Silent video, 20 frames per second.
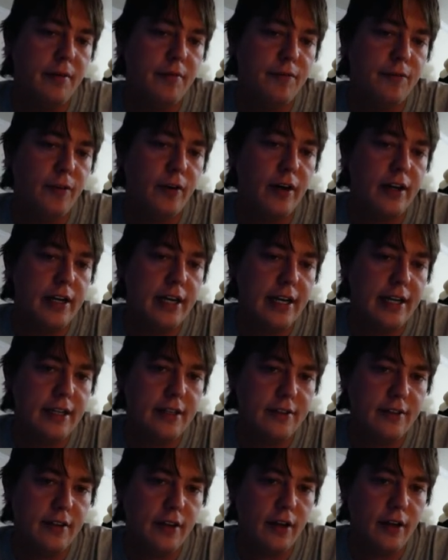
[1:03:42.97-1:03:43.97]
for a
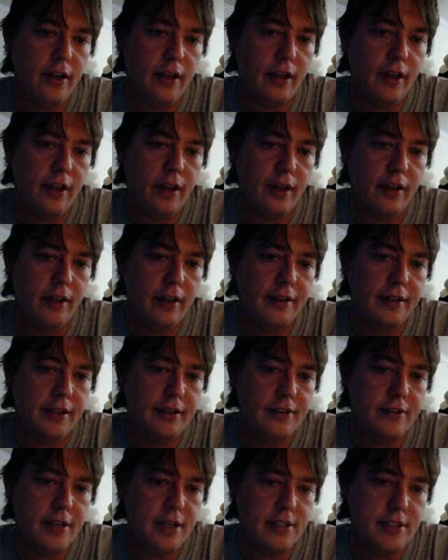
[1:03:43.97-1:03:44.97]
knight
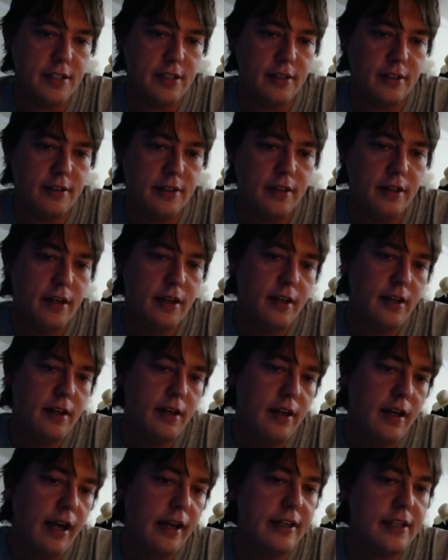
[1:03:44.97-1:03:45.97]
that doesn't...
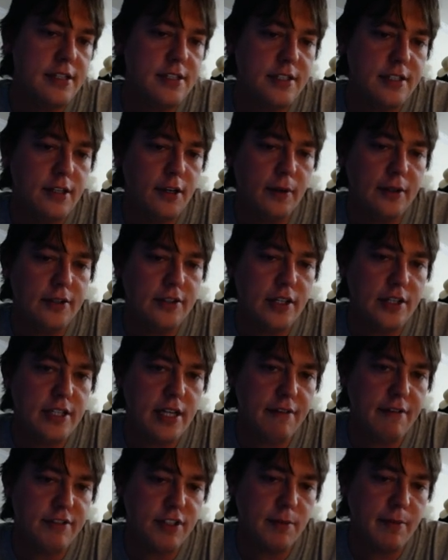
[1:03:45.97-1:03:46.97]
I guess, it does
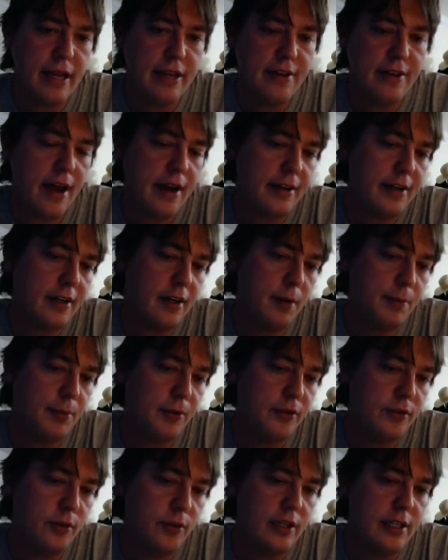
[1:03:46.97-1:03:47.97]
have some attacking
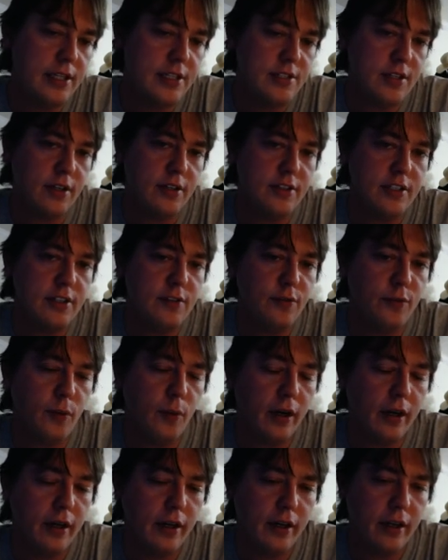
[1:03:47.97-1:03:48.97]
opportunities on
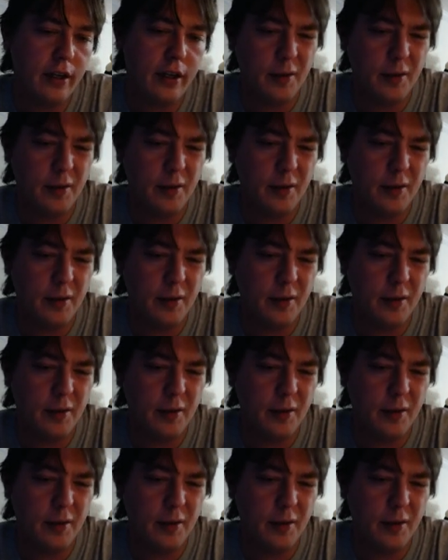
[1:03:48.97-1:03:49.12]
d4.